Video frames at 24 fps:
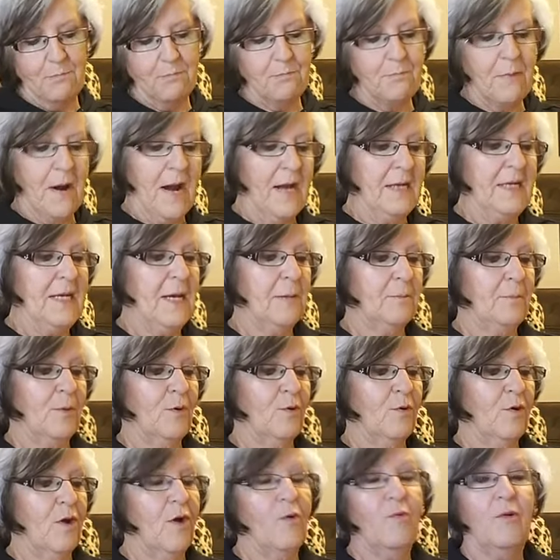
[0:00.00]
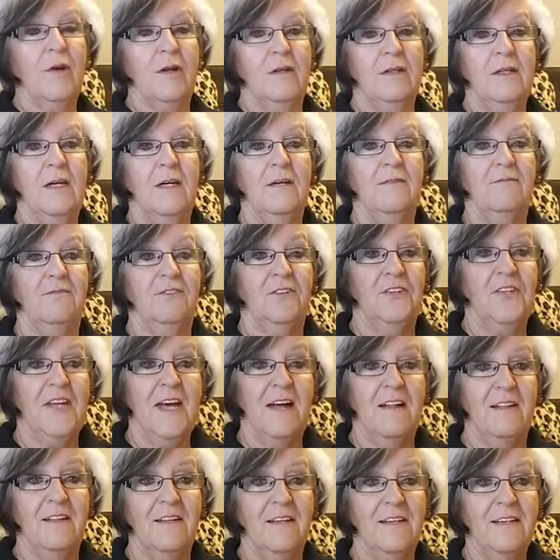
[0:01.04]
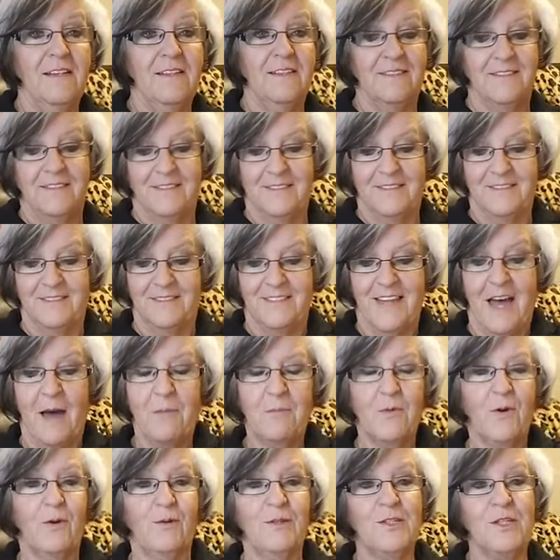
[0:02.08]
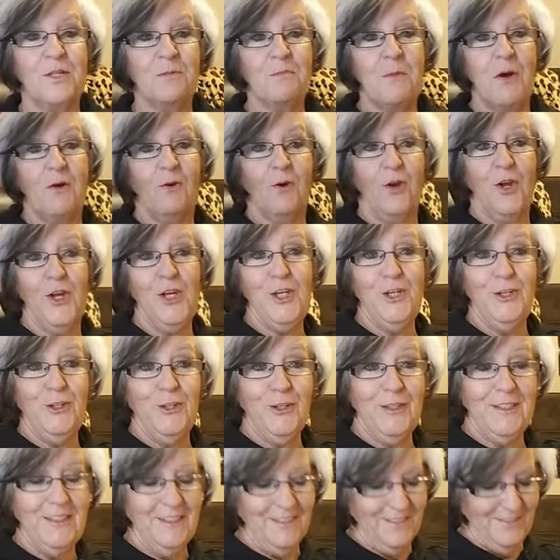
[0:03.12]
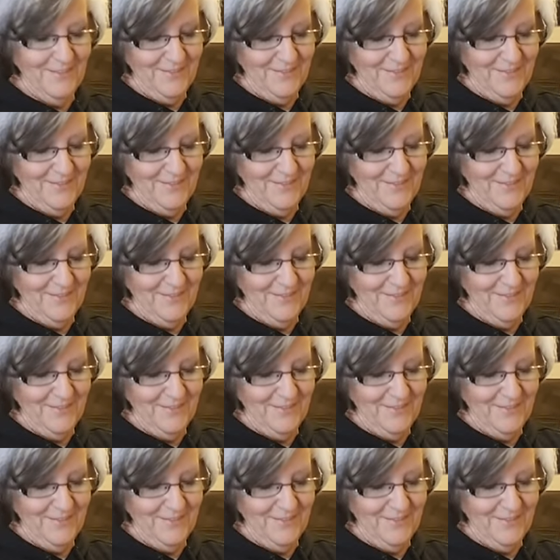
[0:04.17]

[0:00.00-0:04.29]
Pineapple coconut vanilla. I'm going to smell good.